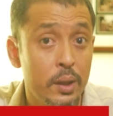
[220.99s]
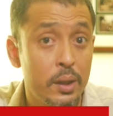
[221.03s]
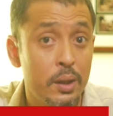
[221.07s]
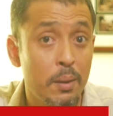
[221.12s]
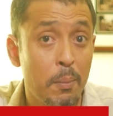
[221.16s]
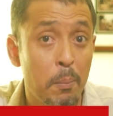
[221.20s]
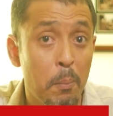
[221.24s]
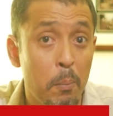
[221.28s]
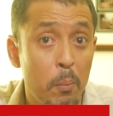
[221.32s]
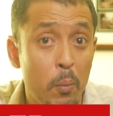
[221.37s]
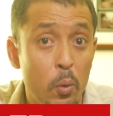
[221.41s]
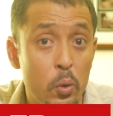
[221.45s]

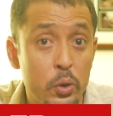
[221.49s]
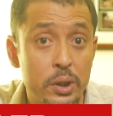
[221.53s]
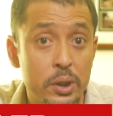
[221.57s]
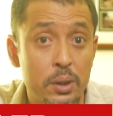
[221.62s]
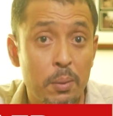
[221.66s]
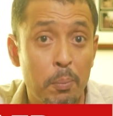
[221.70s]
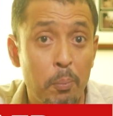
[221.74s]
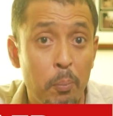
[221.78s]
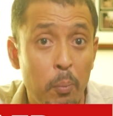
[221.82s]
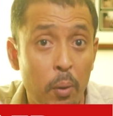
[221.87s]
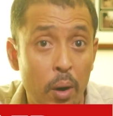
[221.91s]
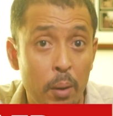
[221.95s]
the
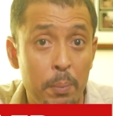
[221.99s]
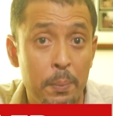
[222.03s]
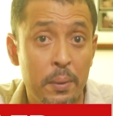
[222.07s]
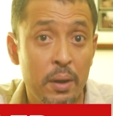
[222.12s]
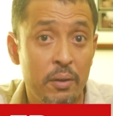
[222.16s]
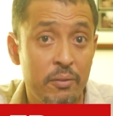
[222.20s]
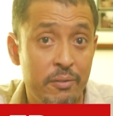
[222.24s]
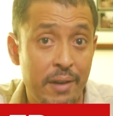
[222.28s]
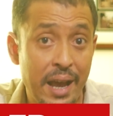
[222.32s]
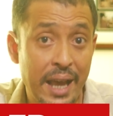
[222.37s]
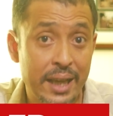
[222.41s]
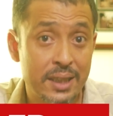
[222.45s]
most
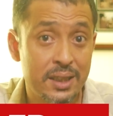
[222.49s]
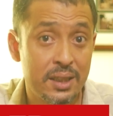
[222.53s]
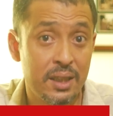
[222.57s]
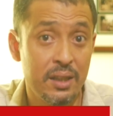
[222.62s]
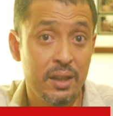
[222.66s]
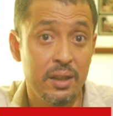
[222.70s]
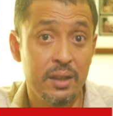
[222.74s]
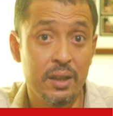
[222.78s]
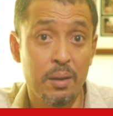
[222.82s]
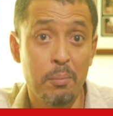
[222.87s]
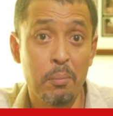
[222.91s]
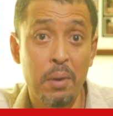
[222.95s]
popular
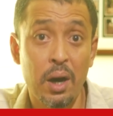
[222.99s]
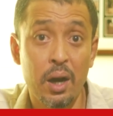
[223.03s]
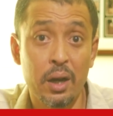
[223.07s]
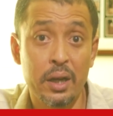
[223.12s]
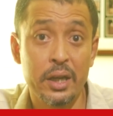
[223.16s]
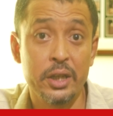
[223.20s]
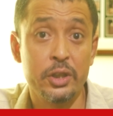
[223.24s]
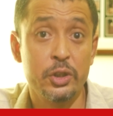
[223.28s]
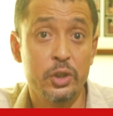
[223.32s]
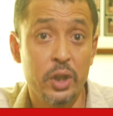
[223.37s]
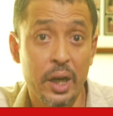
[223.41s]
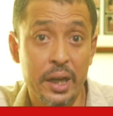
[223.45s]
vaccine in the
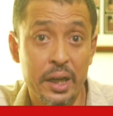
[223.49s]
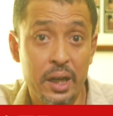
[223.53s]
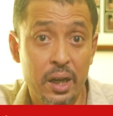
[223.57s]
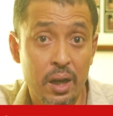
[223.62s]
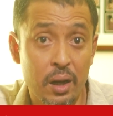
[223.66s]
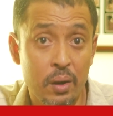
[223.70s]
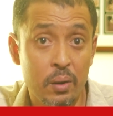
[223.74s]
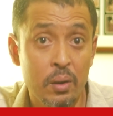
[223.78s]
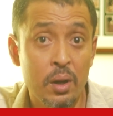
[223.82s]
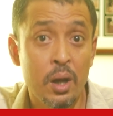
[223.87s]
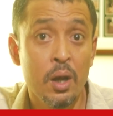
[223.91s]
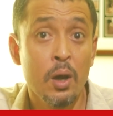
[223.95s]
market right
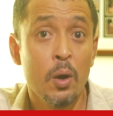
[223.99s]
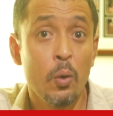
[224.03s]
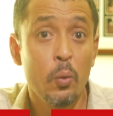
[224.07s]
now,